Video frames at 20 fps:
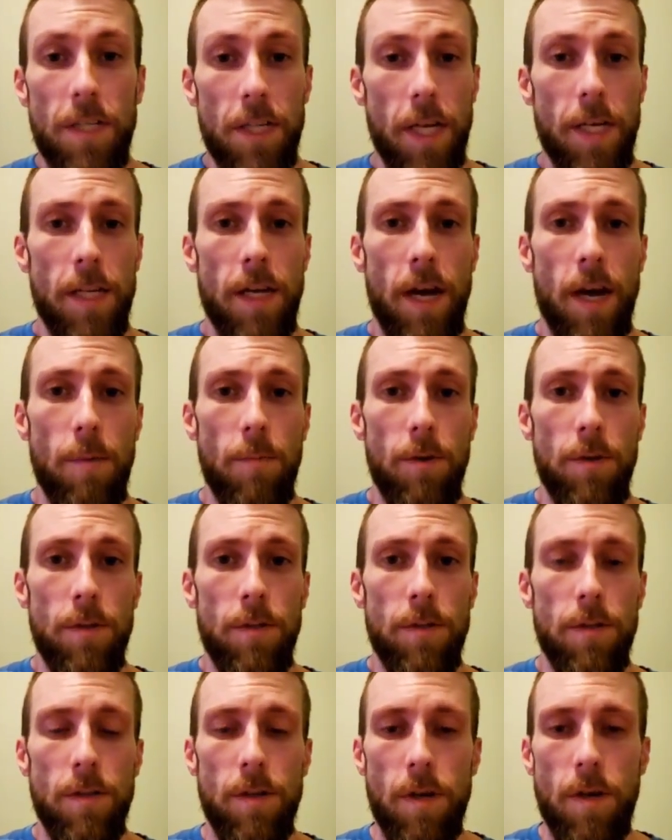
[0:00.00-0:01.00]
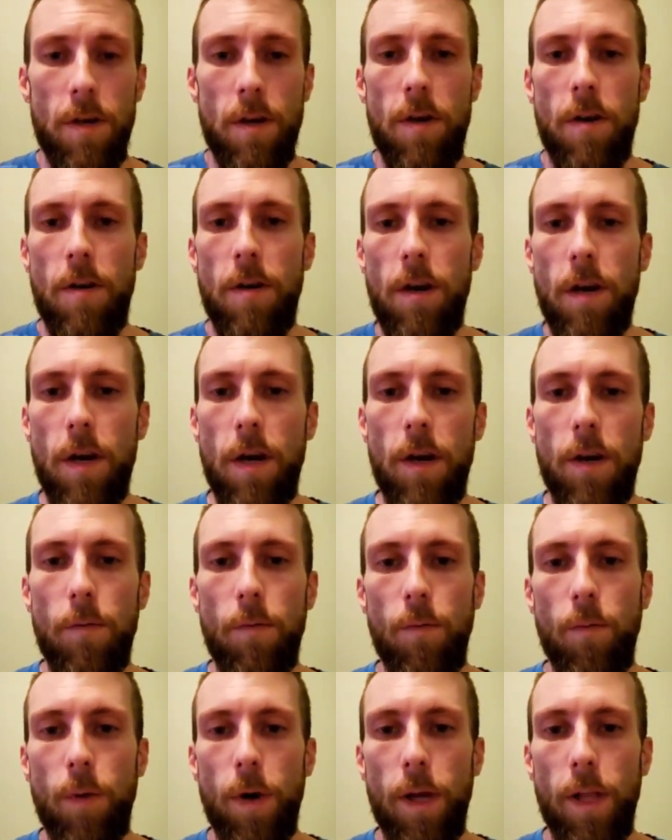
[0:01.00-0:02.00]
CedCommerce
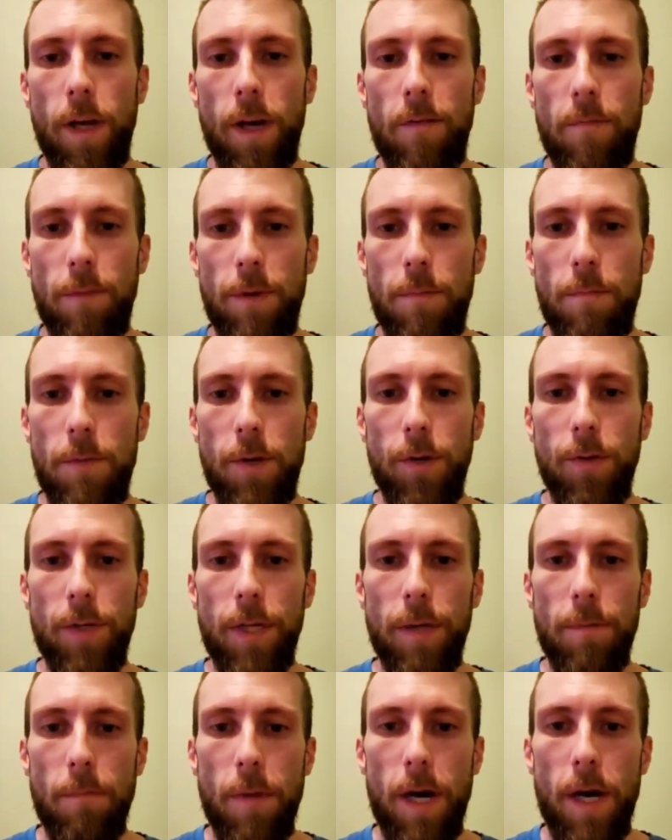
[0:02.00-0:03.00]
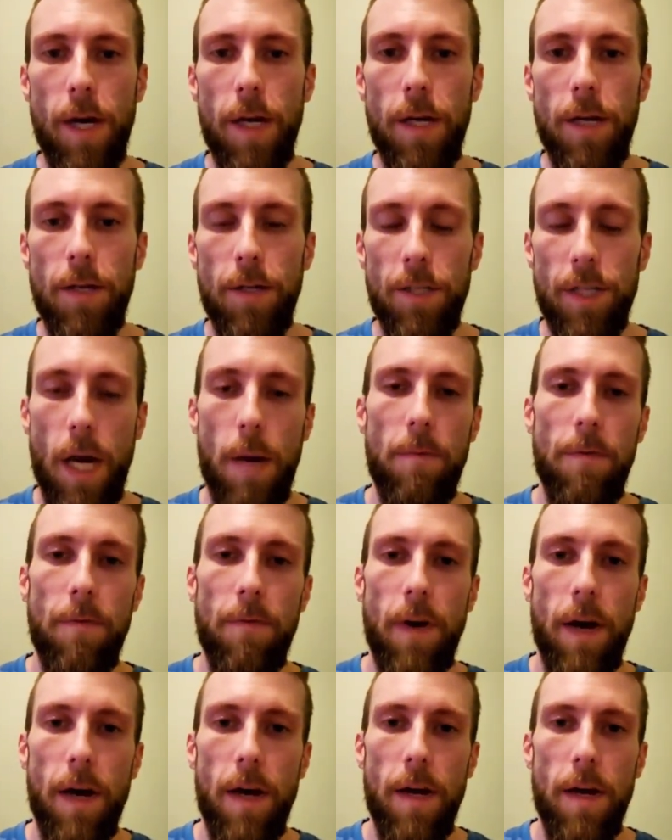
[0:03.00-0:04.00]
while I've been building my
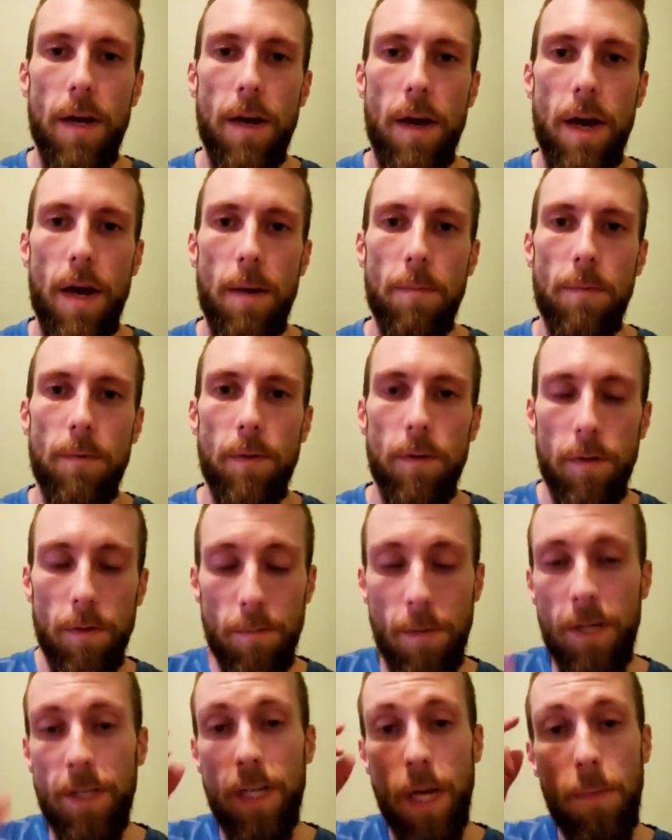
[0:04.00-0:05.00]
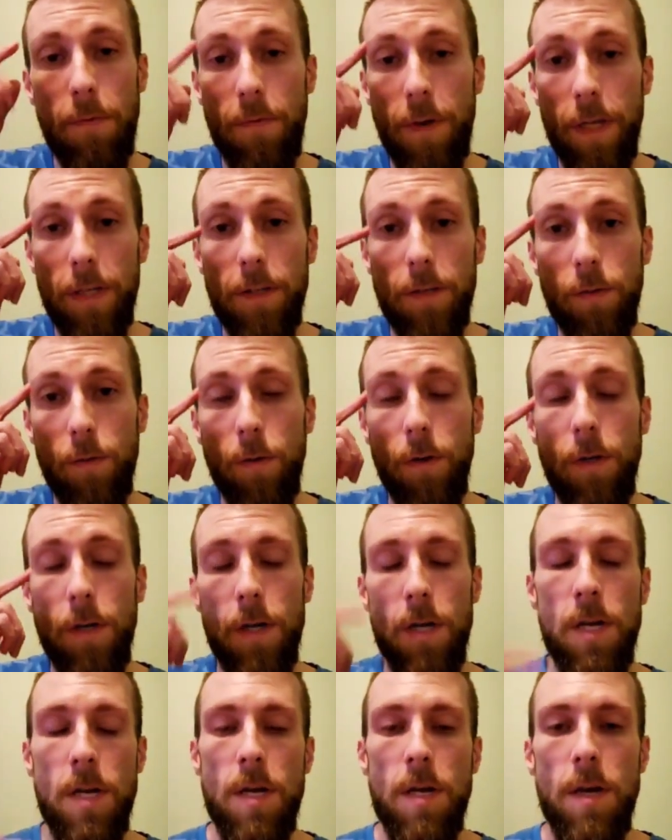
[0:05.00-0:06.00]
Shopify app or my Shopify store.
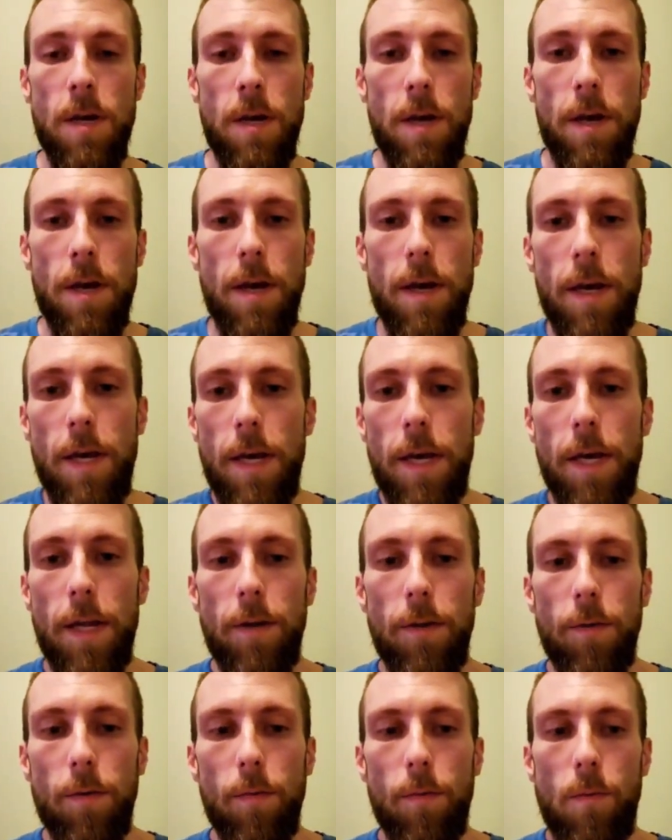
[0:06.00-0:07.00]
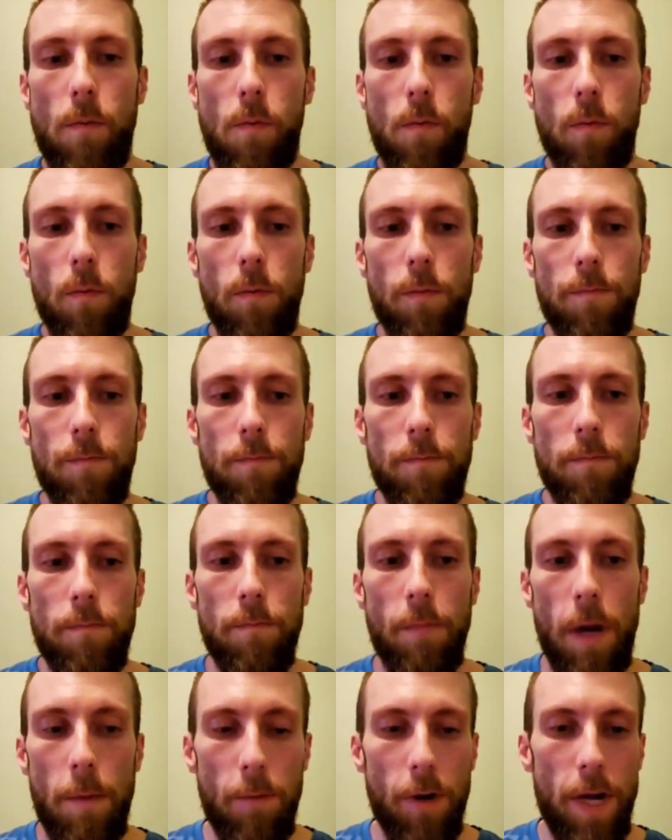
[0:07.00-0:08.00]
And
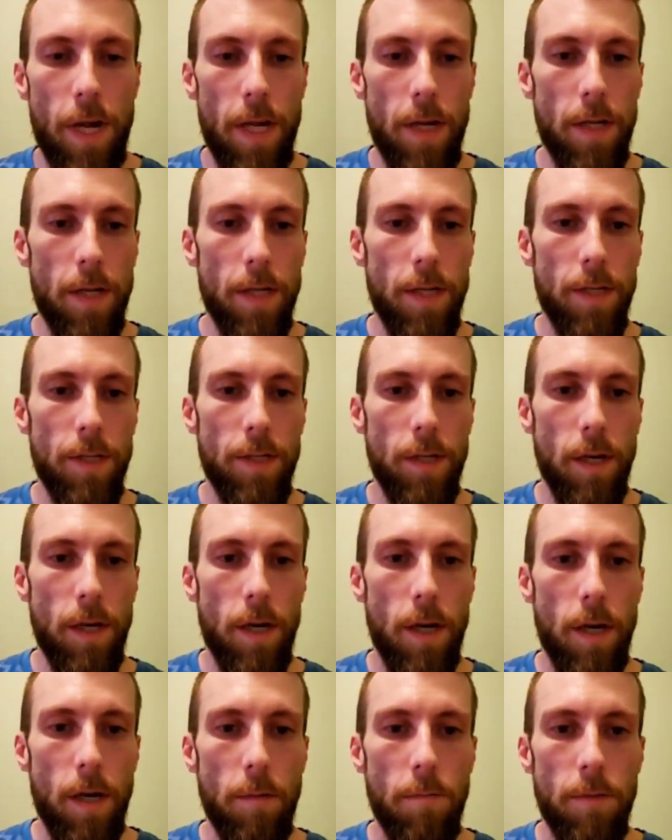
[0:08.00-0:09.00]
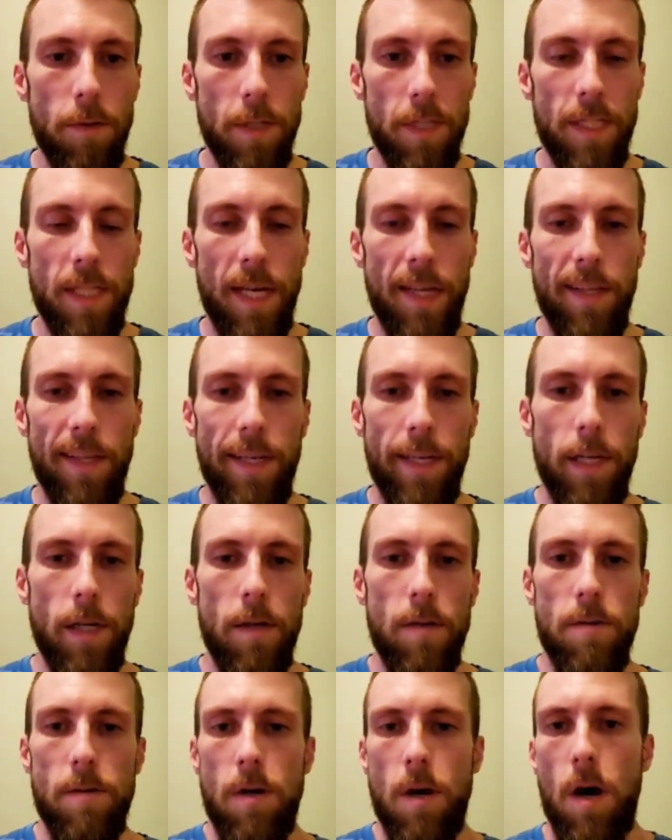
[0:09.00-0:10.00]
my brand is selling
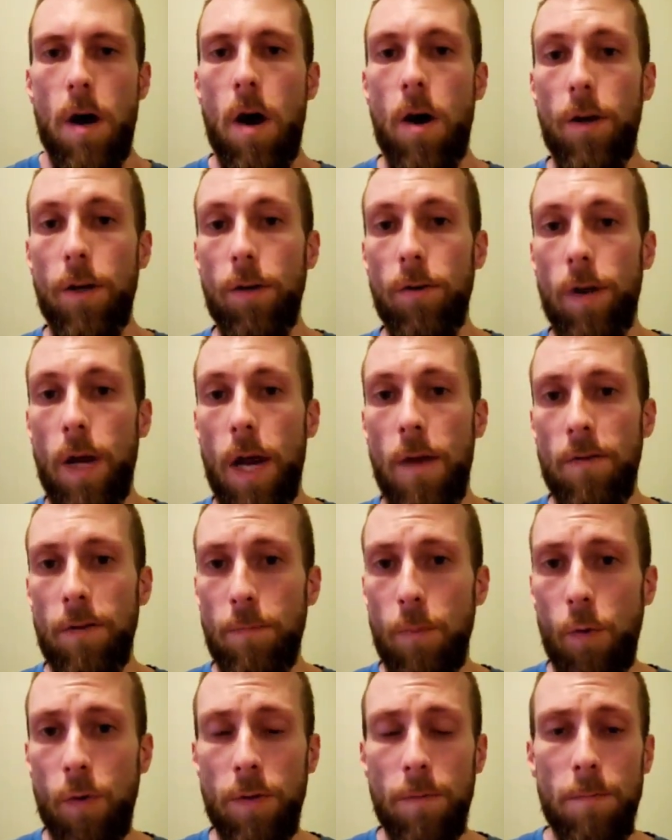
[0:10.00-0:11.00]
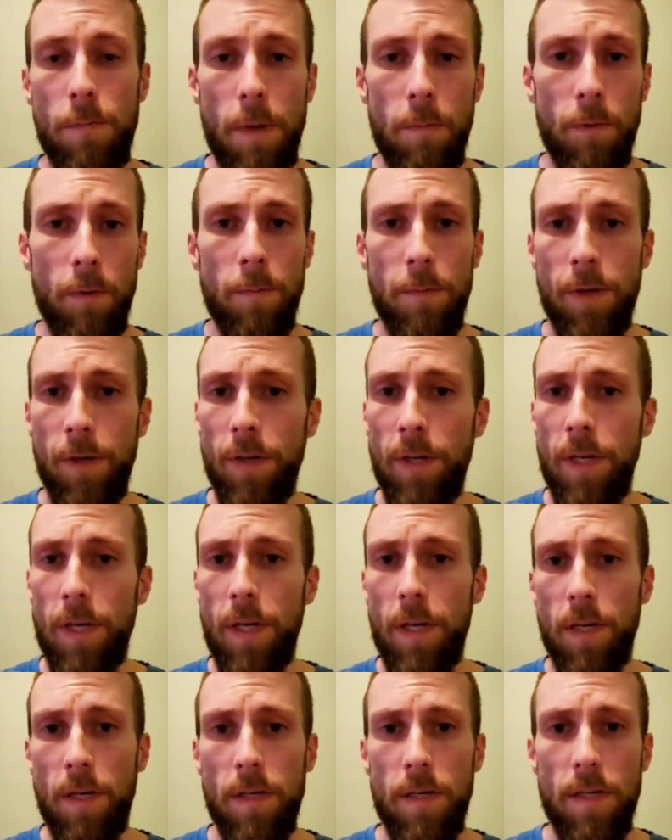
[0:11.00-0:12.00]
autographed sports
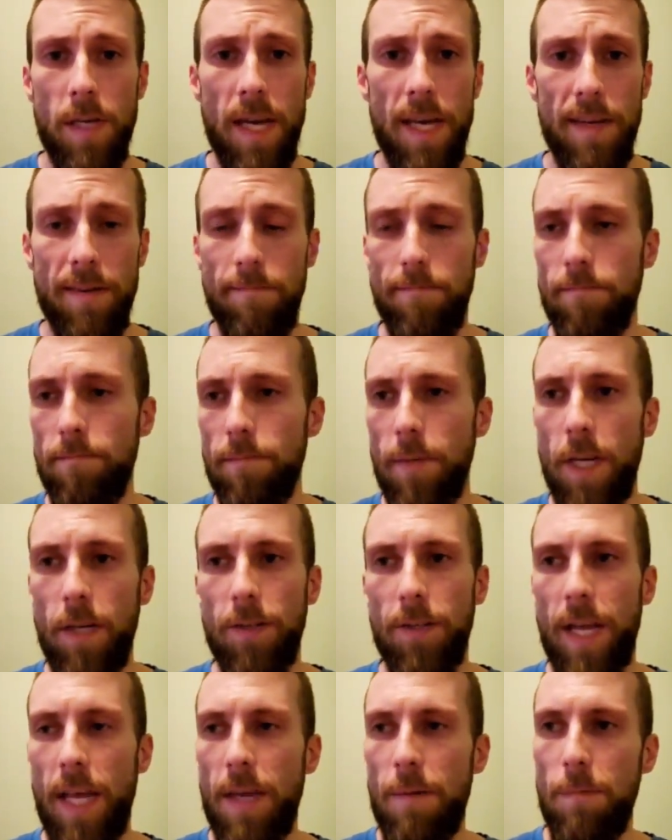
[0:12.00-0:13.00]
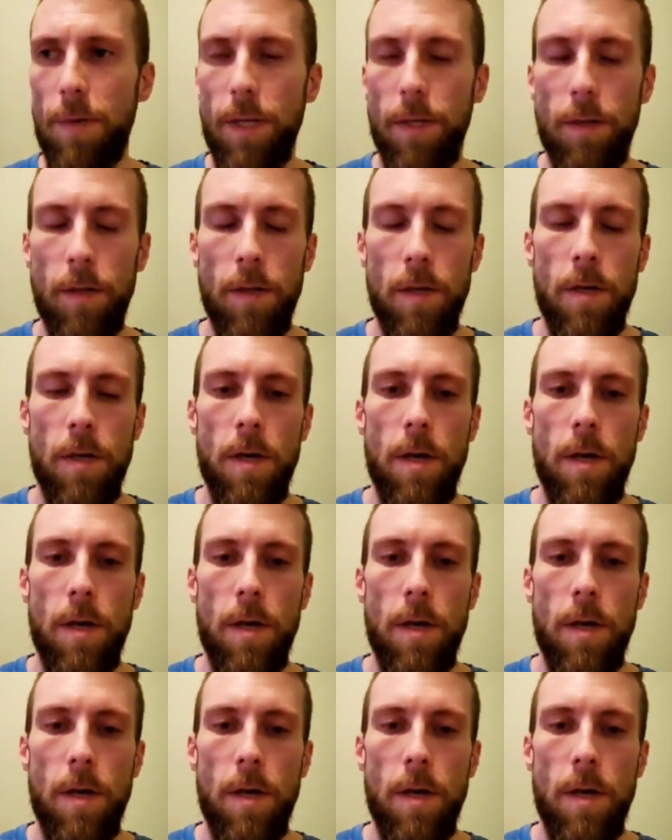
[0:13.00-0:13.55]
memorabilia and entertainment,